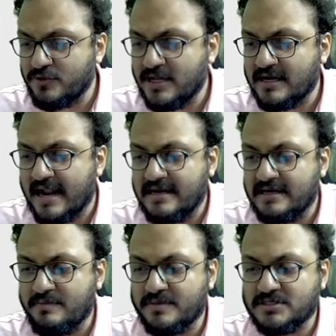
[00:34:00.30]
that
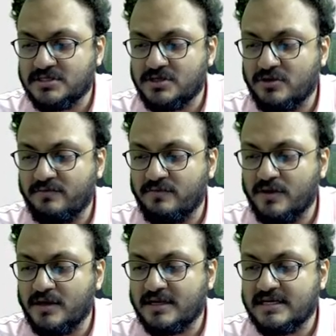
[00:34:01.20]
90% of
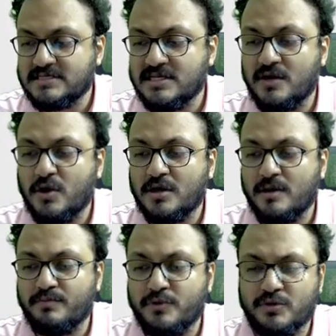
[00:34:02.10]
work is done on
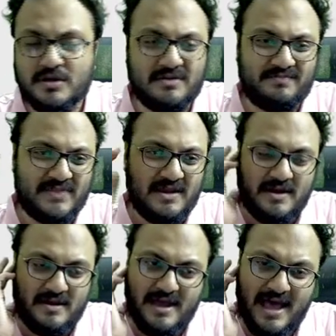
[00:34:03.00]
computer.
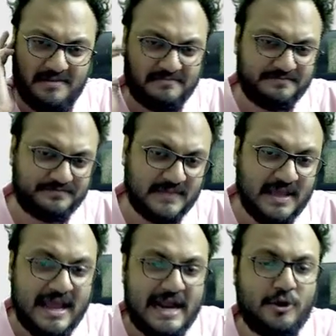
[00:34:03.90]
Yeah.
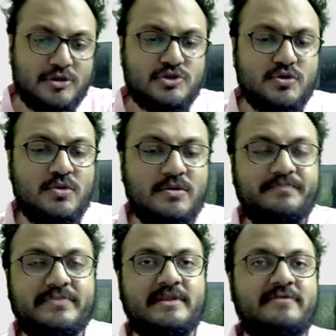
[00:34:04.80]
And also
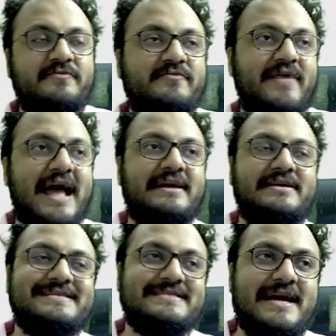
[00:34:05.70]
the fact
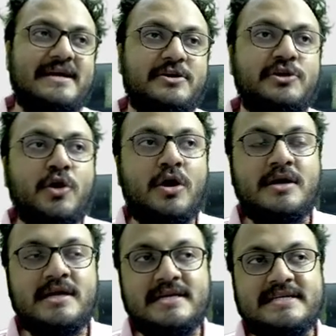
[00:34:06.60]
is that
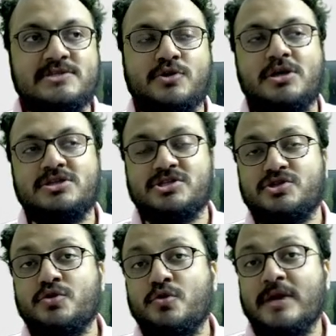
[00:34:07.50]
Jorden is not just
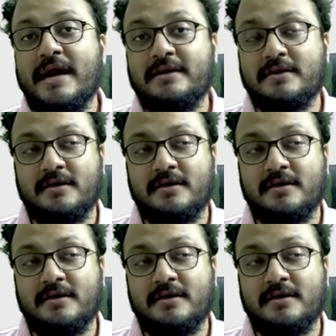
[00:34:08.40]
good at